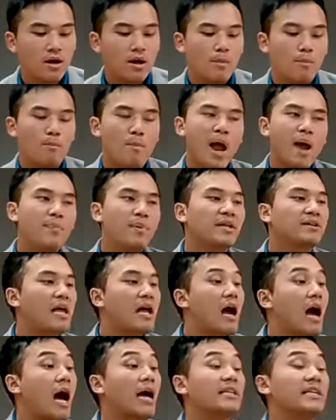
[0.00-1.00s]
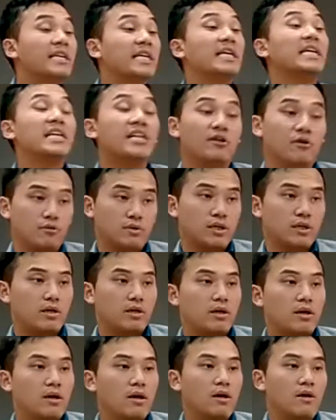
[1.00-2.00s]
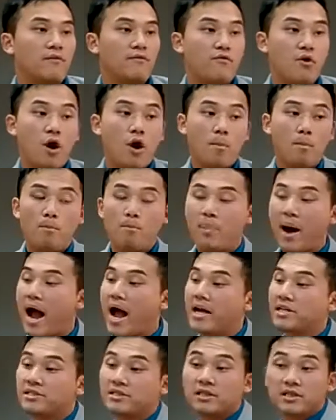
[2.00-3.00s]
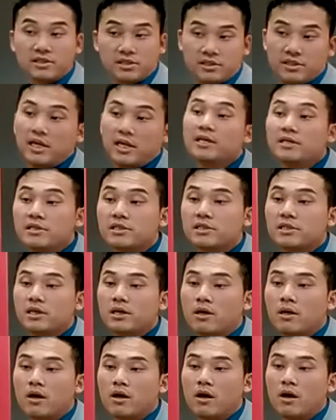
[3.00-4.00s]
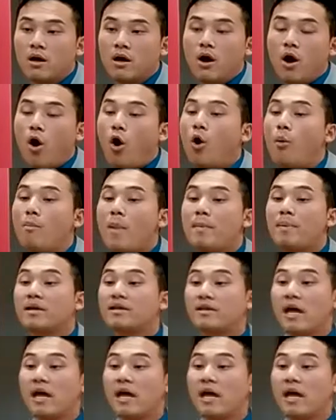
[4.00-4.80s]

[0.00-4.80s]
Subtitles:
Maybe they are unhealed from past sins, or maybe